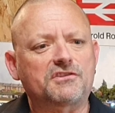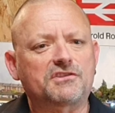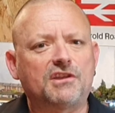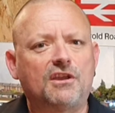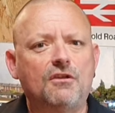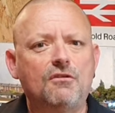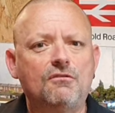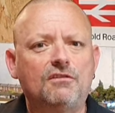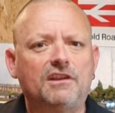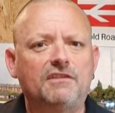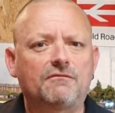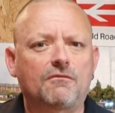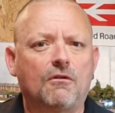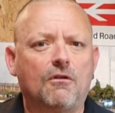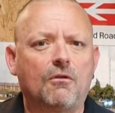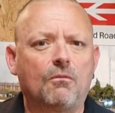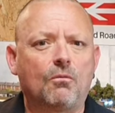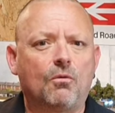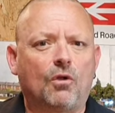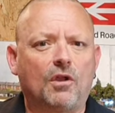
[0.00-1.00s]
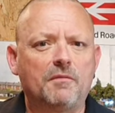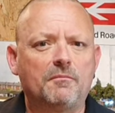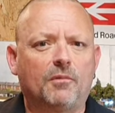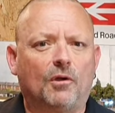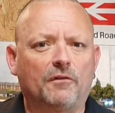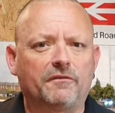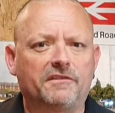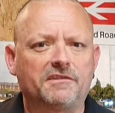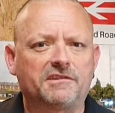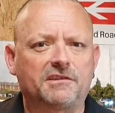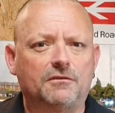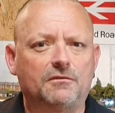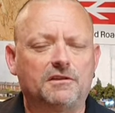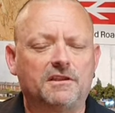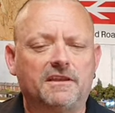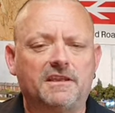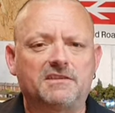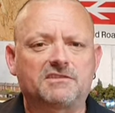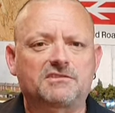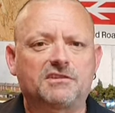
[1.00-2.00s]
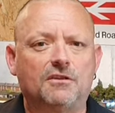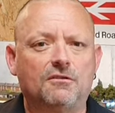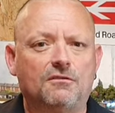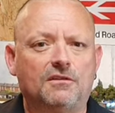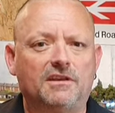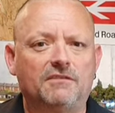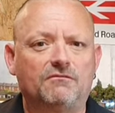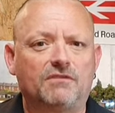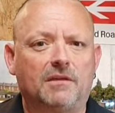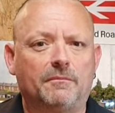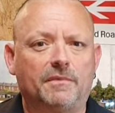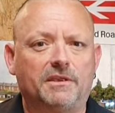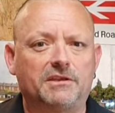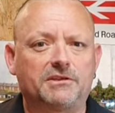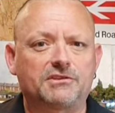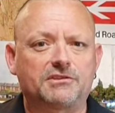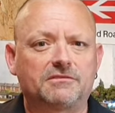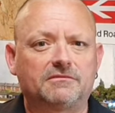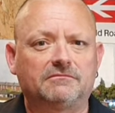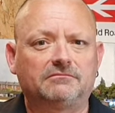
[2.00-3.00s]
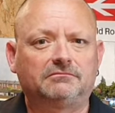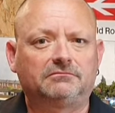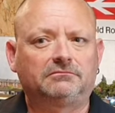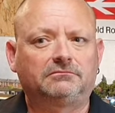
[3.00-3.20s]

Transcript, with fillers: it totally wrong. Why bother doing it? It's totally rubbish."